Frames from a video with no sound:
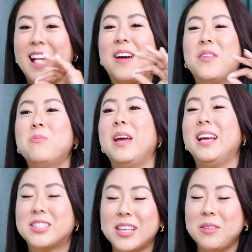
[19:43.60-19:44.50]
have
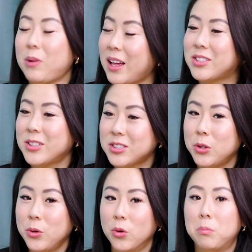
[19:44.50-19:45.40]
amazing pleasure
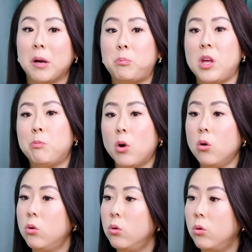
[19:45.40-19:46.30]
too. But
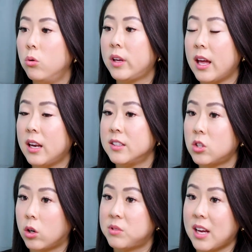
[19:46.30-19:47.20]
people who get
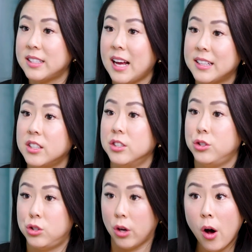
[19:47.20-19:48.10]
circumcised as an
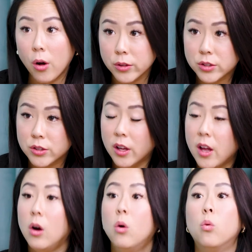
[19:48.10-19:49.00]
adult
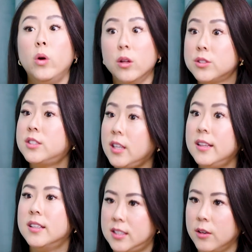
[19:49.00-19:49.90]
will
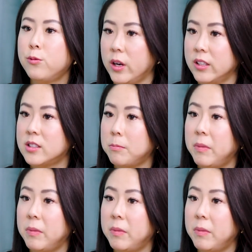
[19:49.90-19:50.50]
see the difference